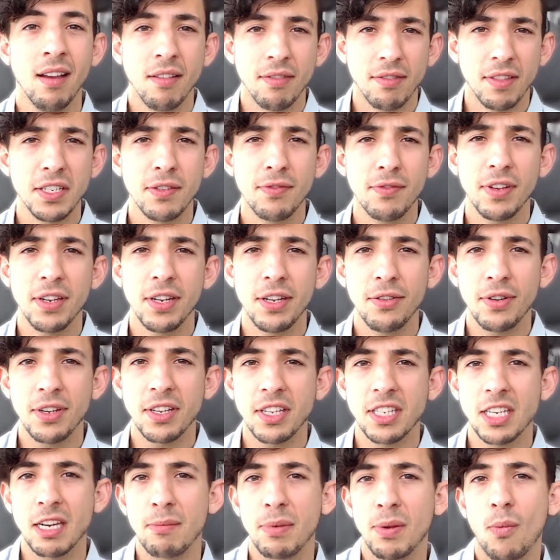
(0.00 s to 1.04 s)
This video
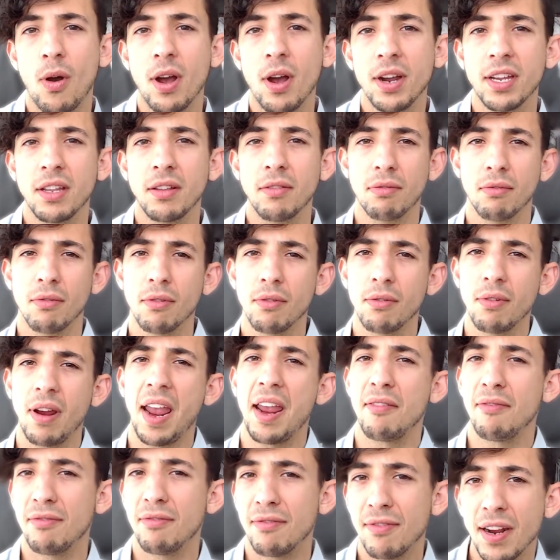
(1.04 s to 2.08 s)
is going to be walking through a
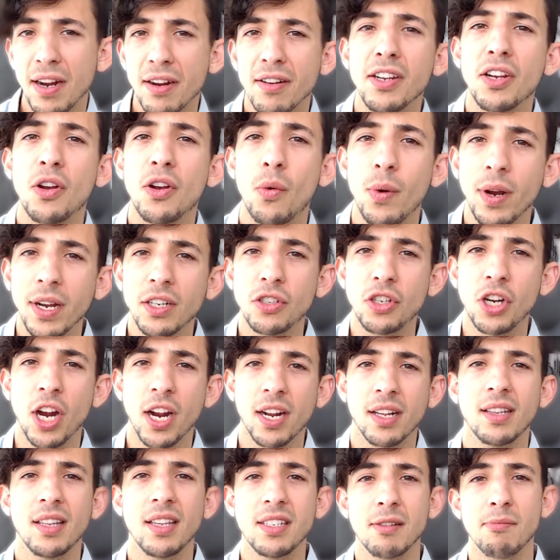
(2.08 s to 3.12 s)
very quick
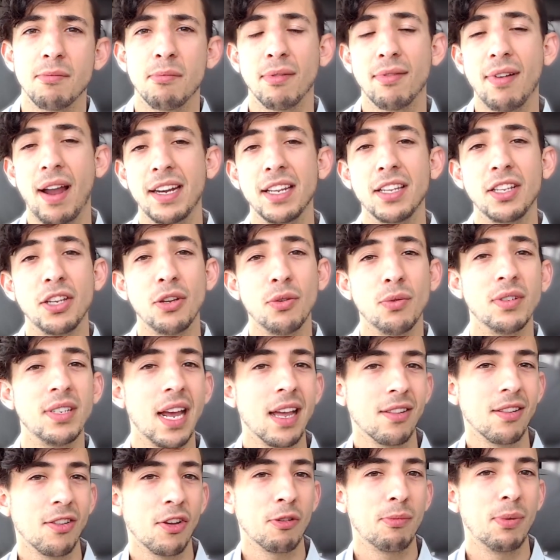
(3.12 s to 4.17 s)
checklist and providing you a
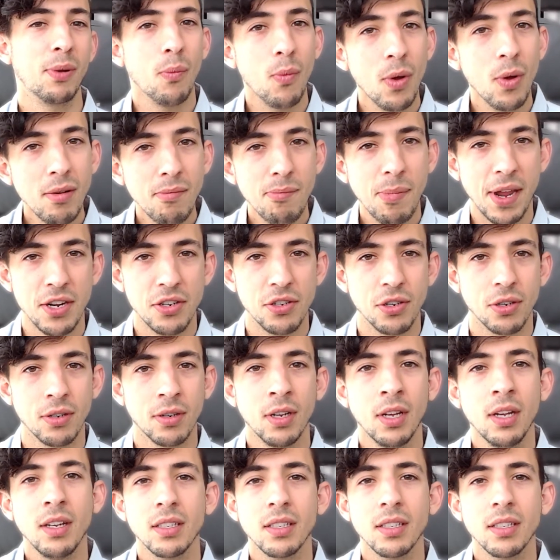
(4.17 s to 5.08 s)
downloadable one-pager